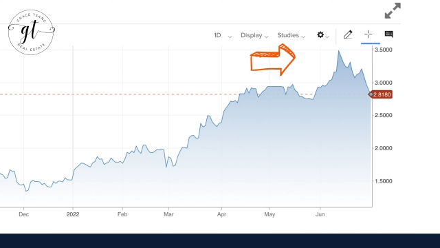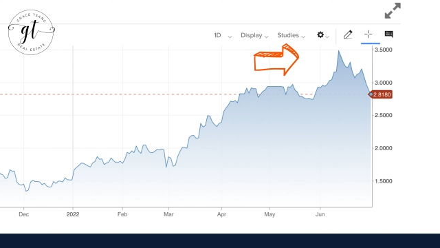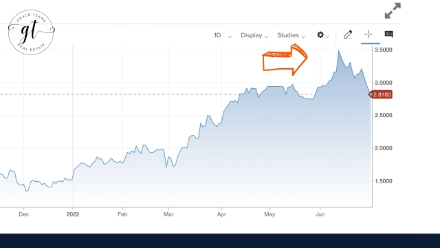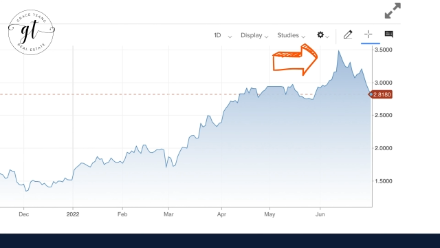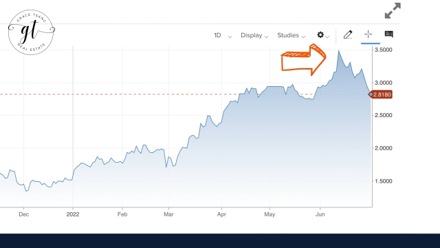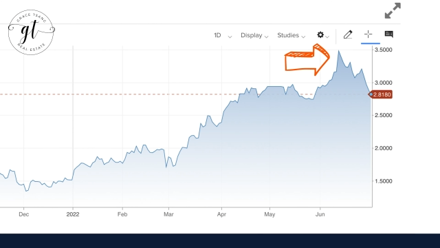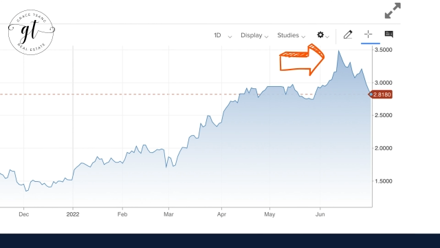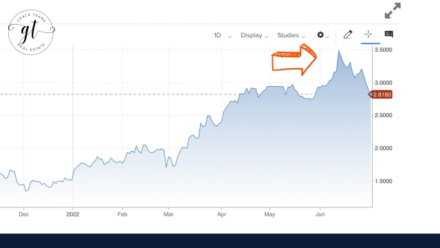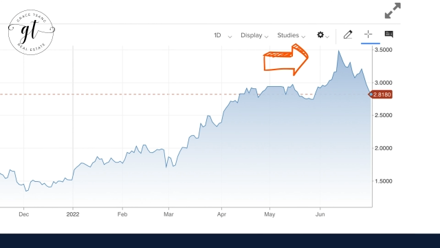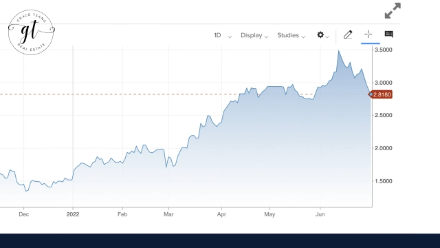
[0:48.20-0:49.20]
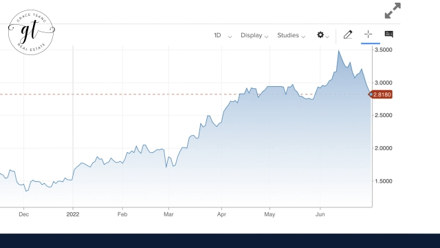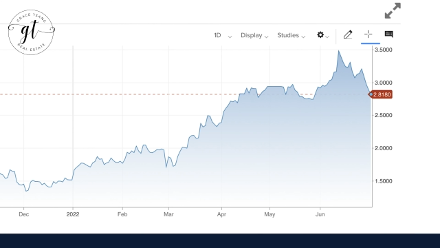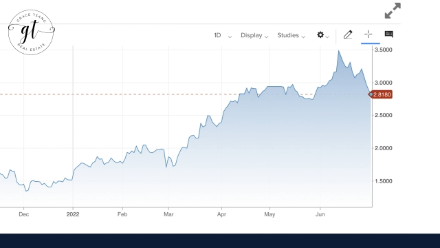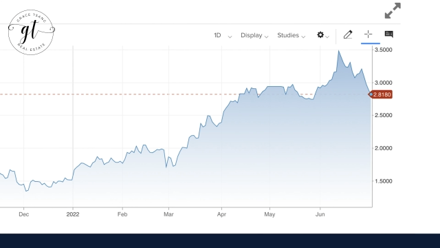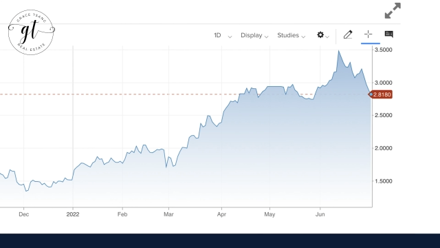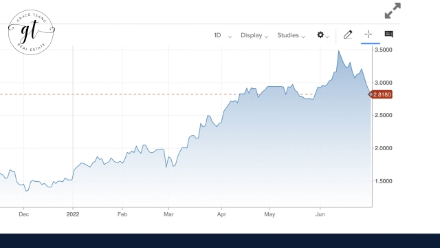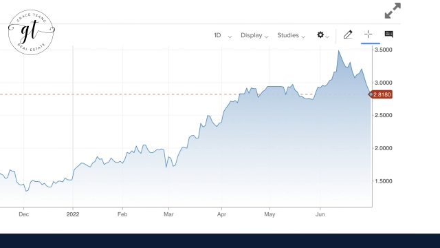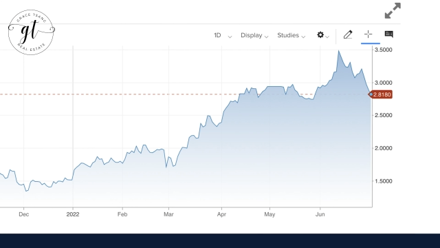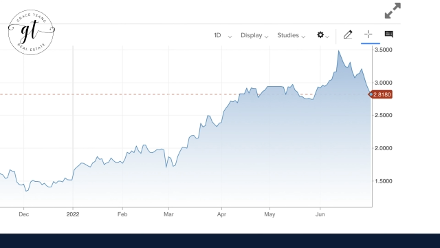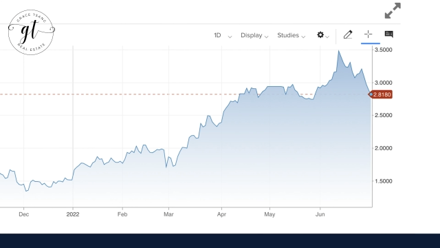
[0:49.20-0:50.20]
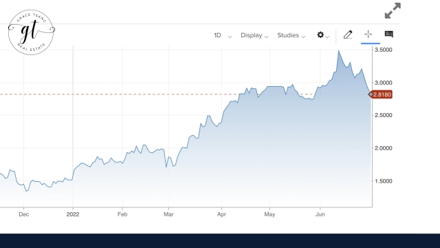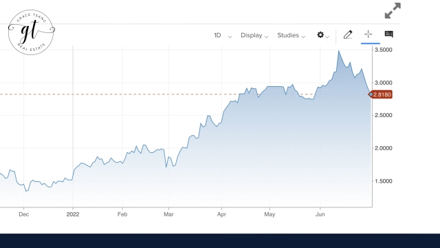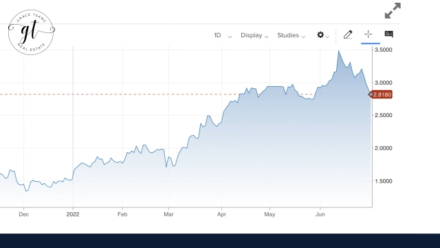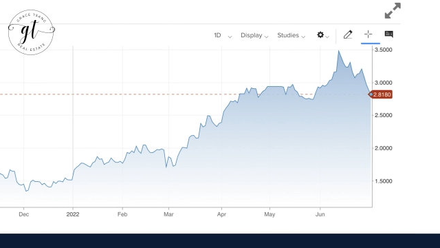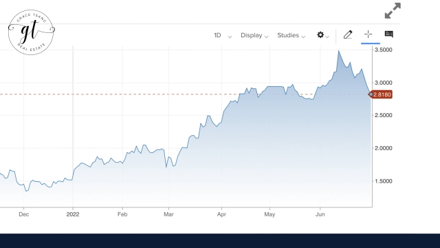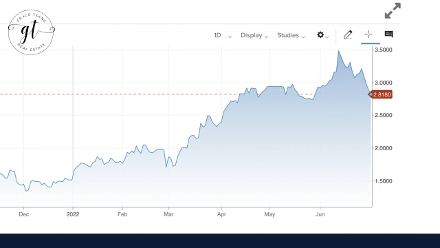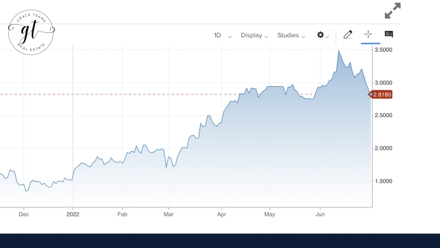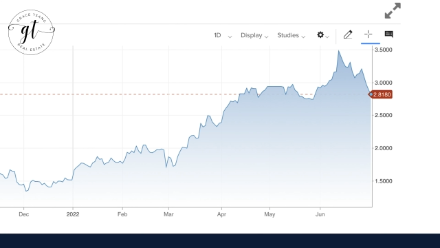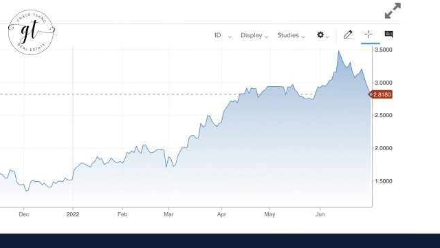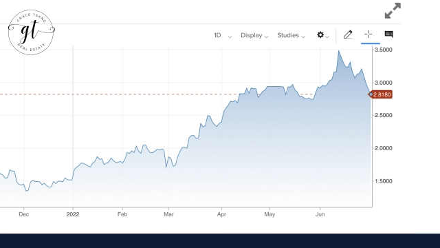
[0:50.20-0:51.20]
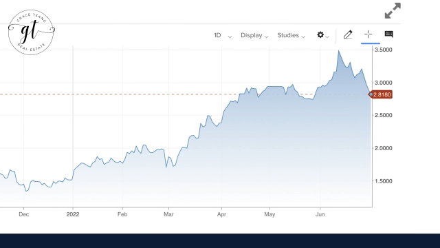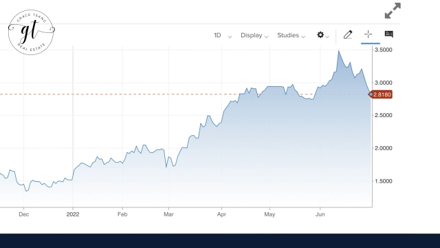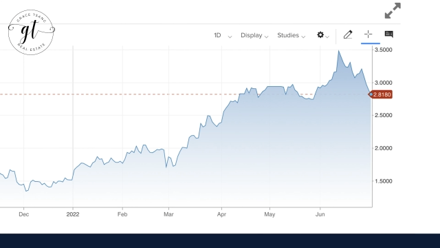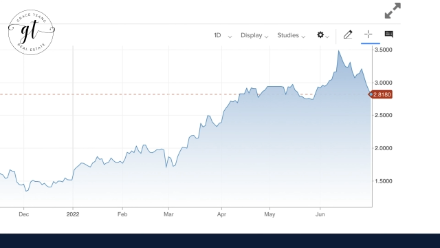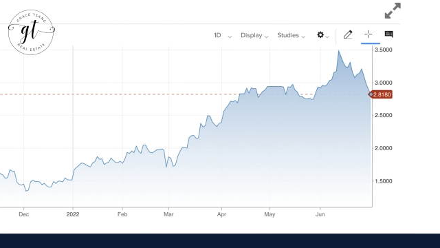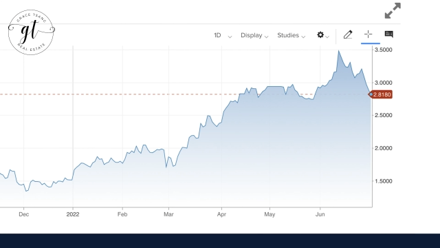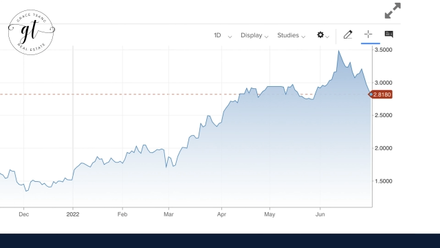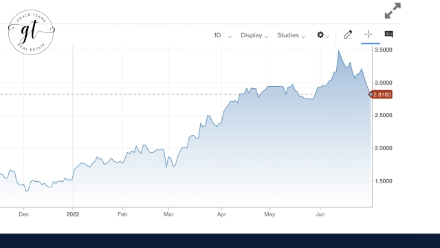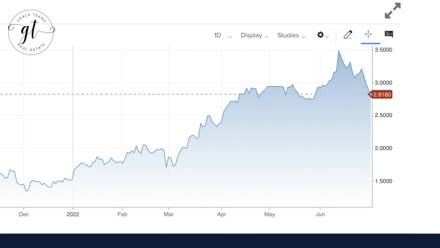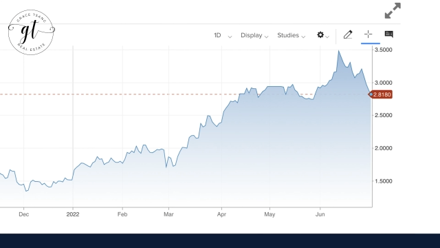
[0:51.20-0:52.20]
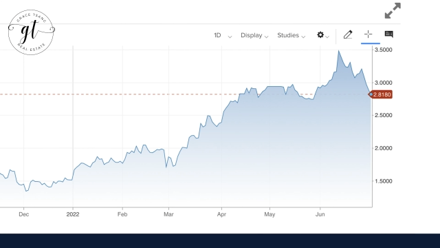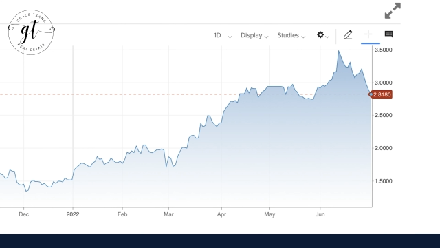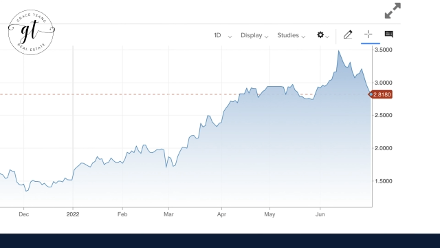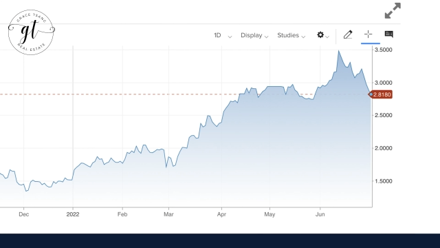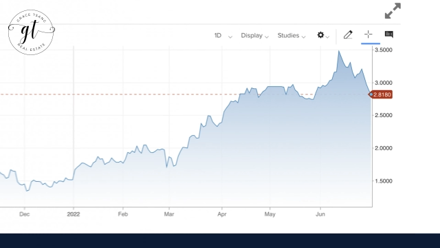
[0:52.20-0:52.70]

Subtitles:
Nobody's mouth can be seen.